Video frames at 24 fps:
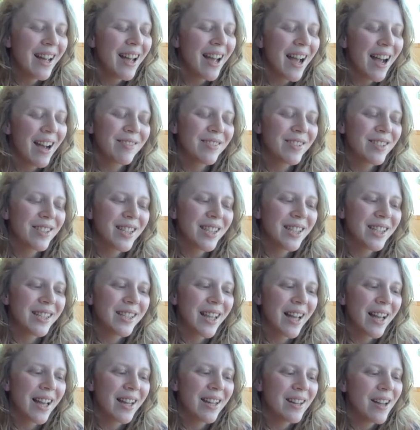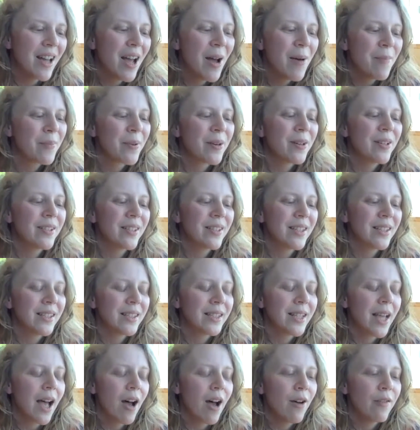After the sun burns
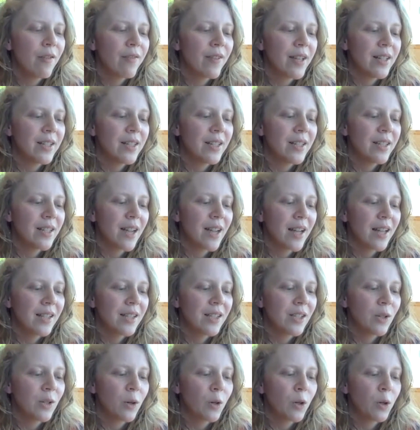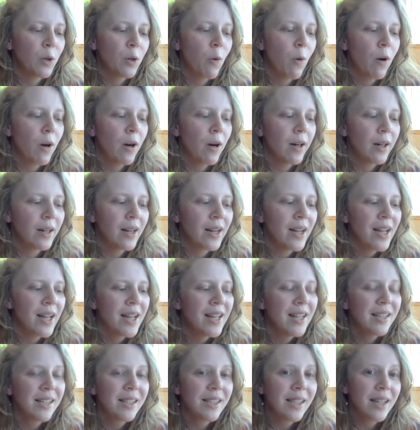itself into dust or quark,
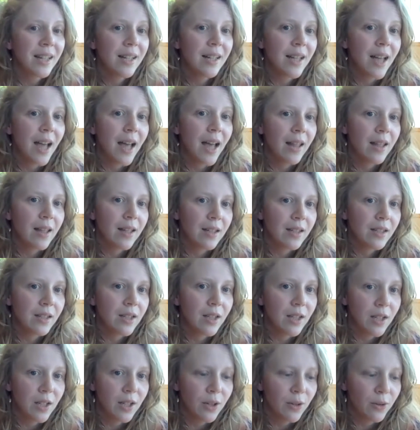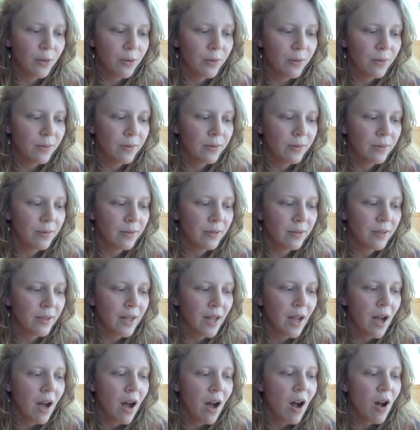still I look to you,
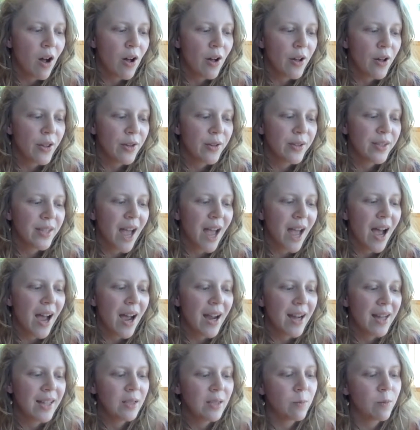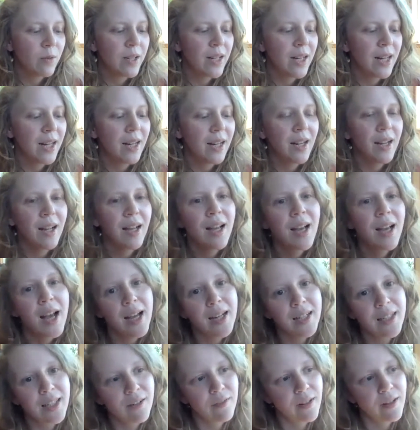all those eyes breeding a
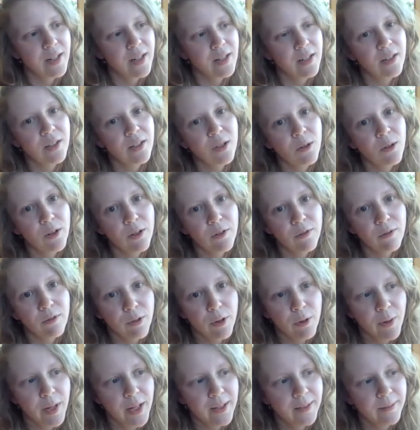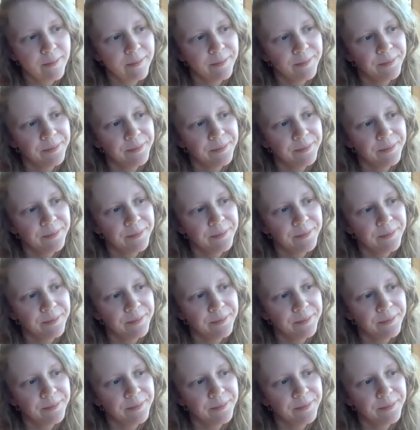different sort of ruin.